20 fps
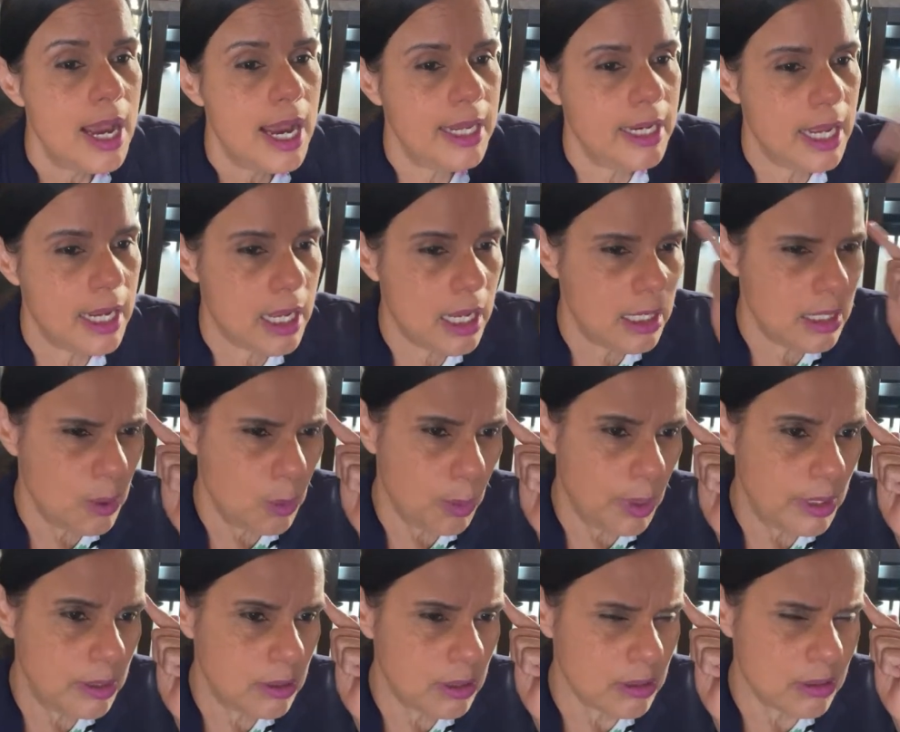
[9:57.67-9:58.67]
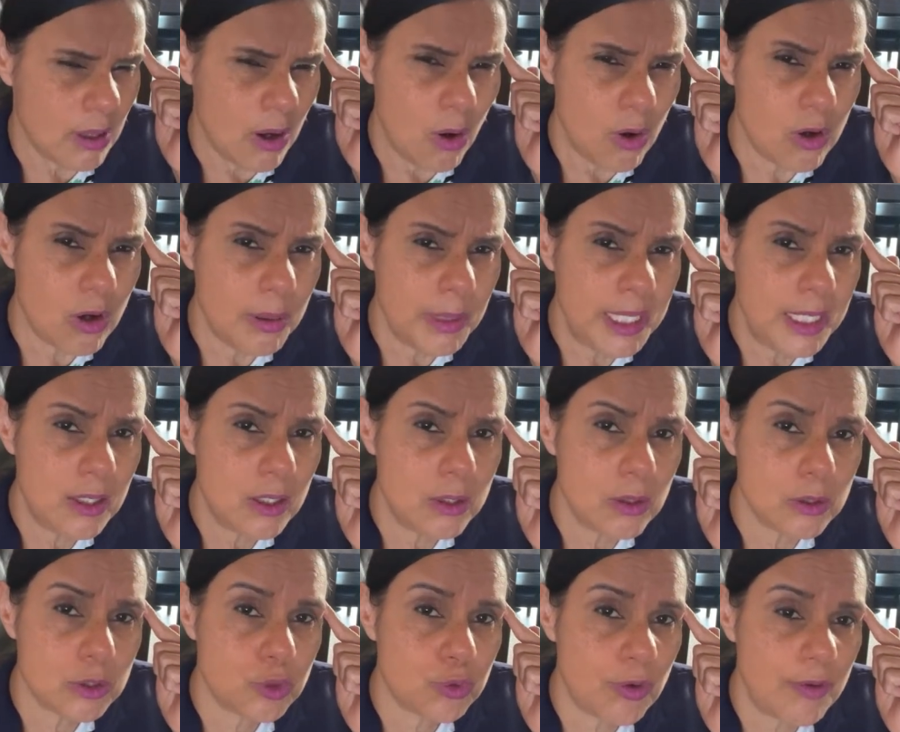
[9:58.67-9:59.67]
And I kind of wondered, how come he not
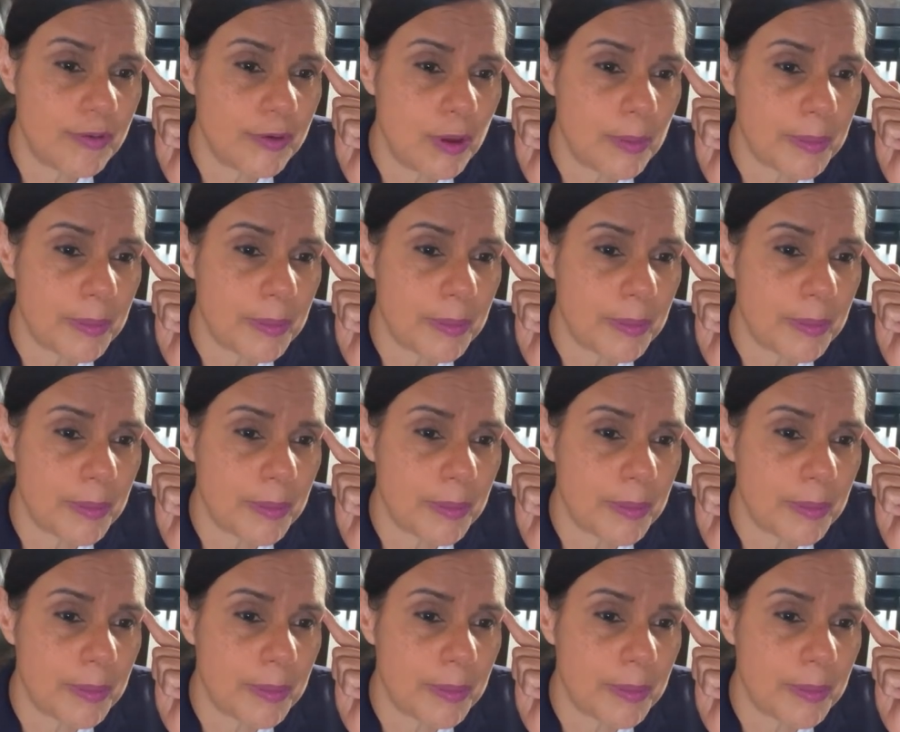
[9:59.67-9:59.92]
look shriveled